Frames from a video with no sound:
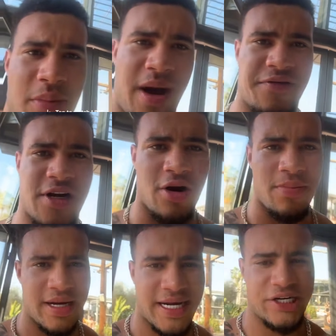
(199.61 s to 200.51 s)
Do the maths. I
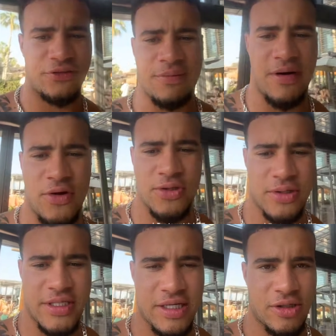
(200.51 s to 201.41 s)
don't make cash from my
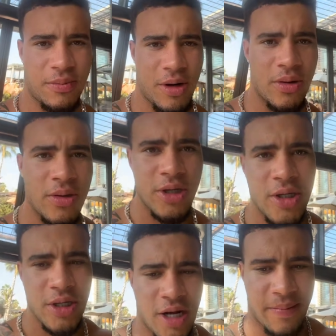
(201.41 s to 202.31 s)
views on TikTok, bro.
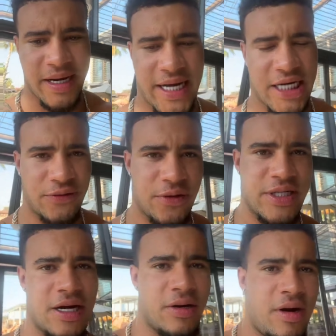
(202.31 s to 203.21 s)
I make cash
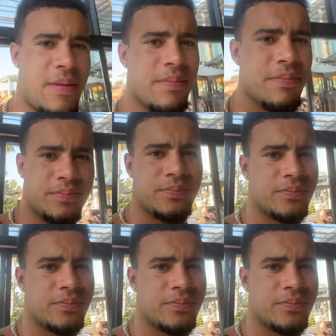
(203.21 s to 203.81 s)
through Telegram.